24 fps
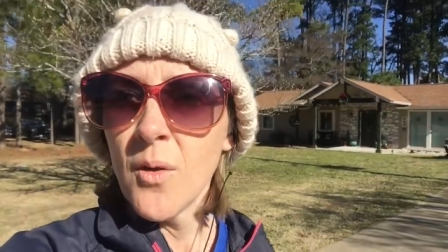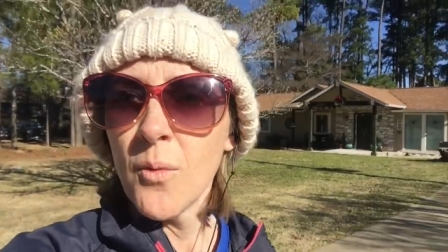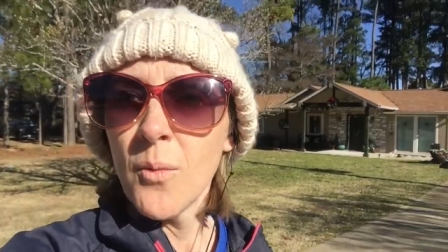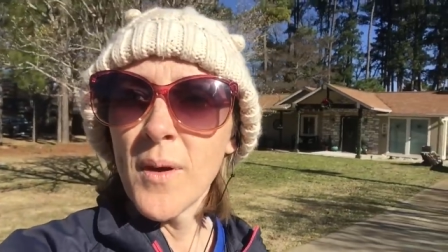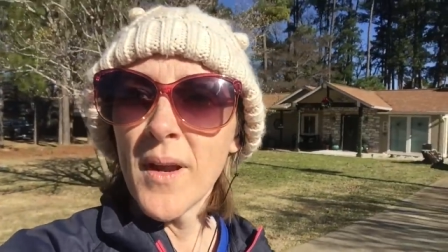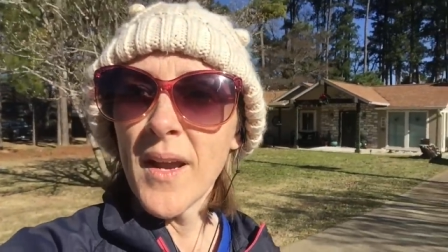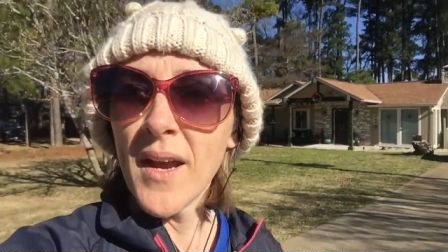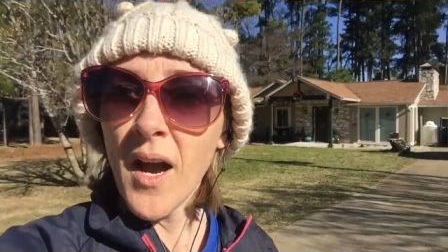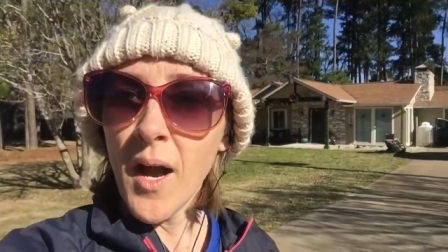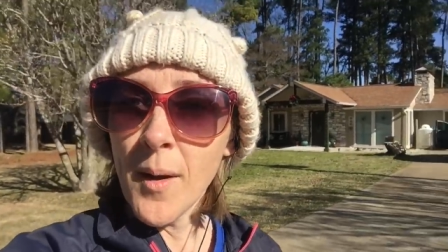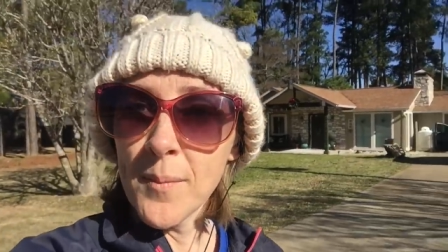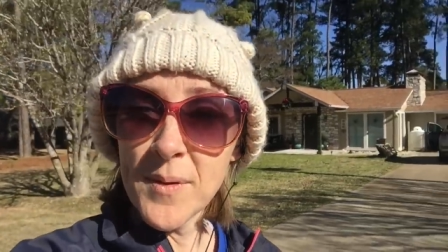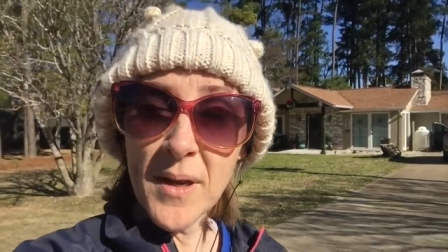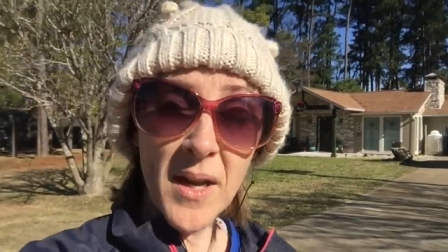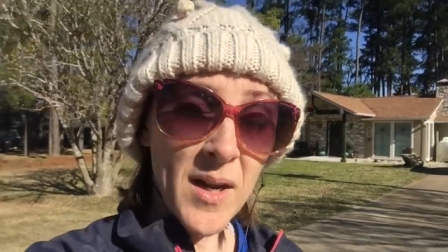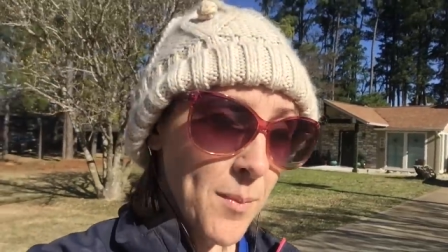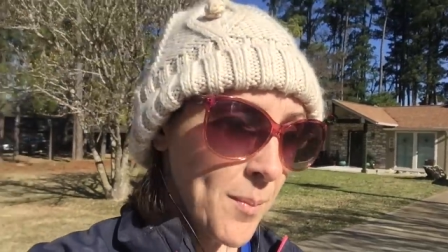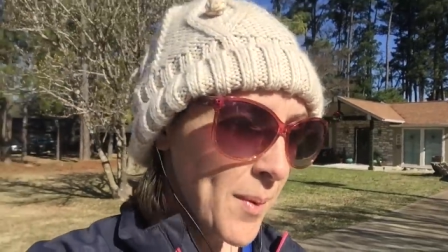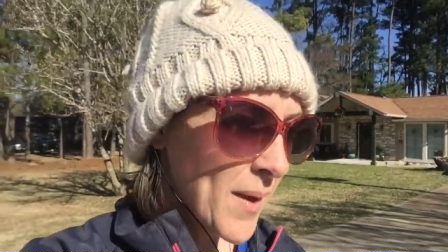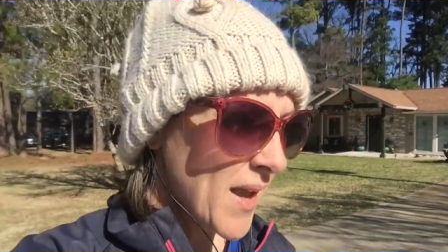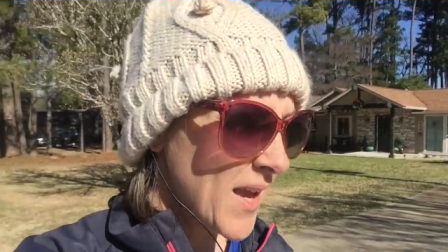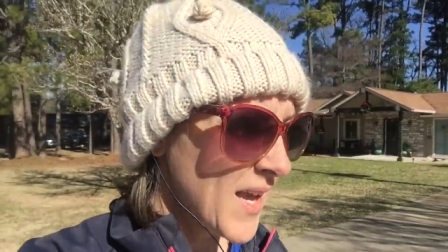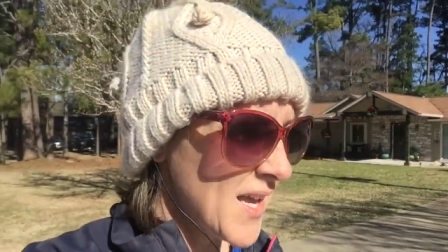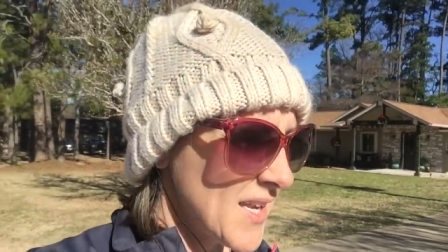we hopped out
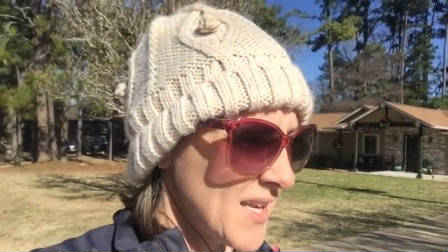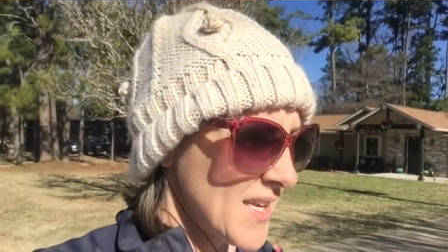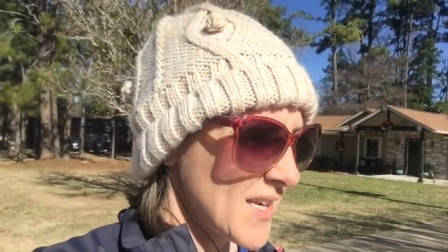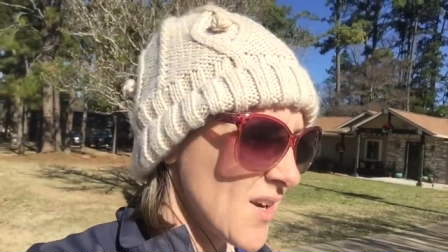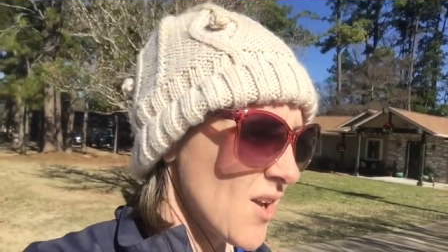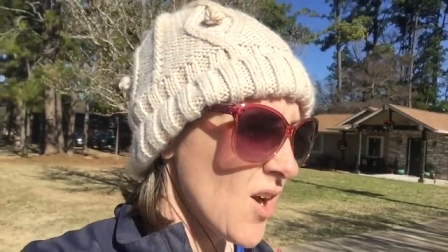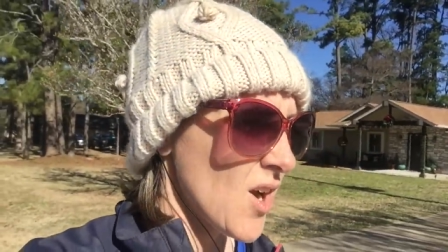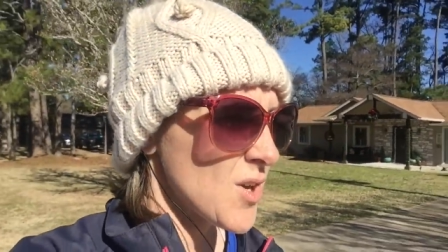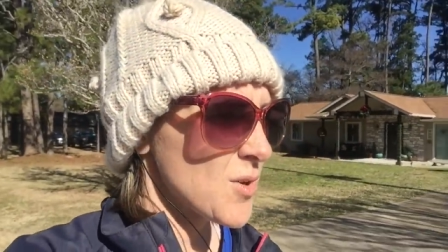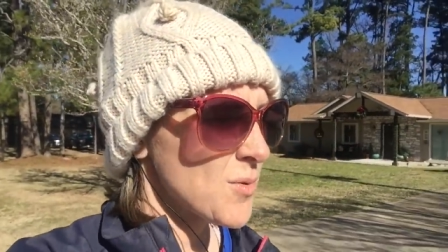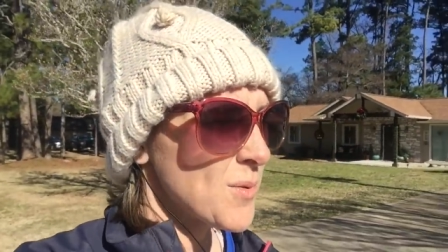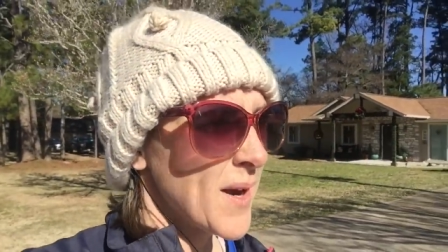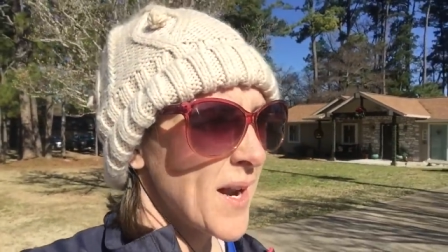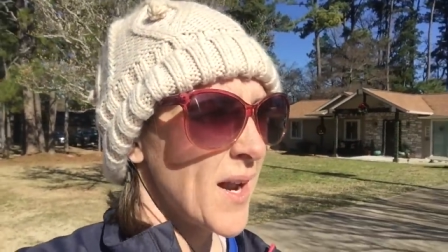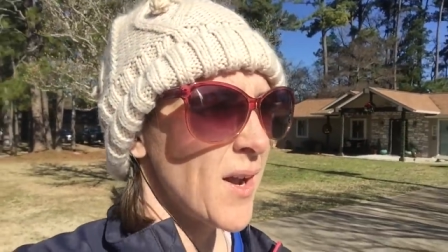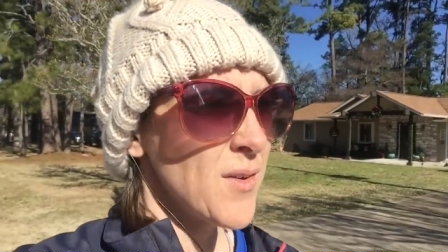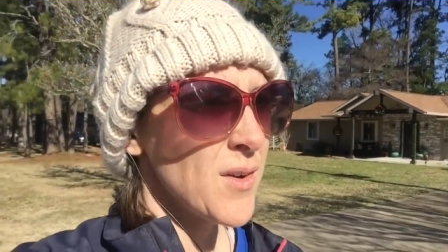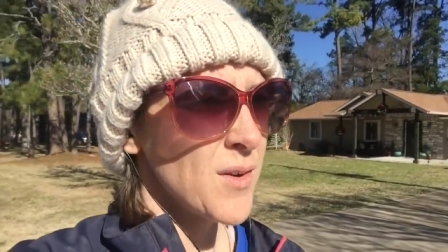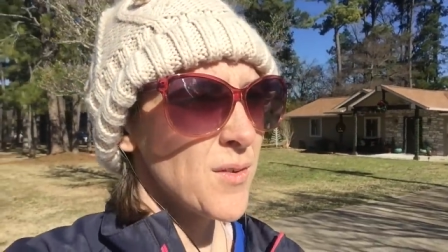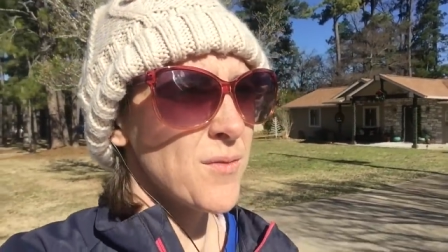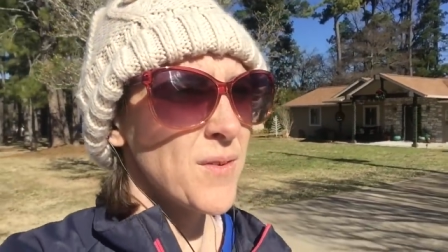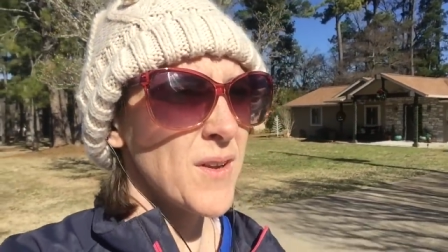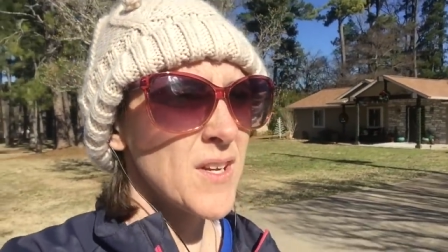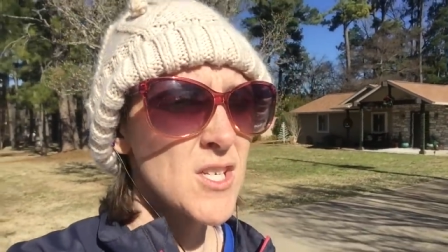of bed and got
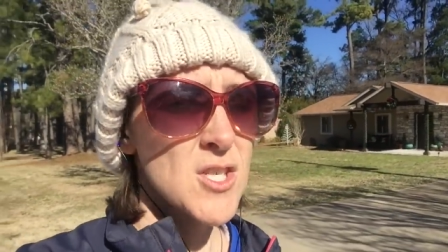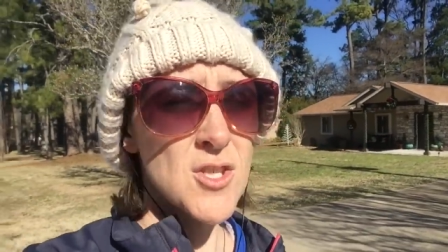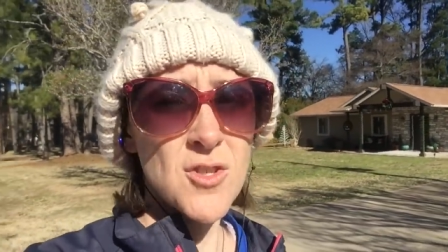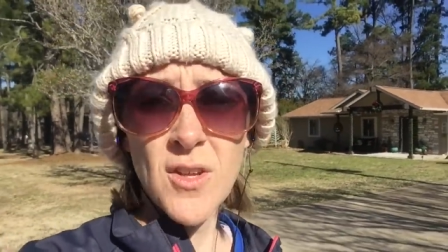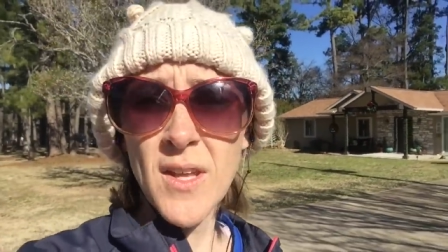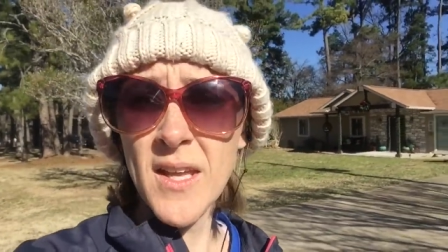around and finished